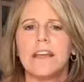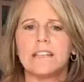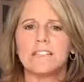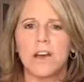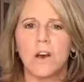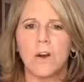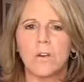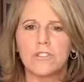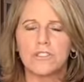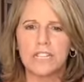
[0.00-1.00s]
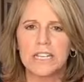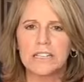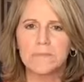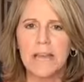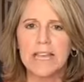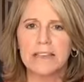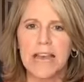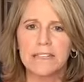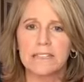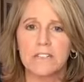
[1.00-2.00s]
And so she is making
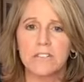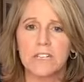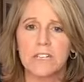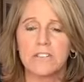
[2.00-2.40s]
that decision,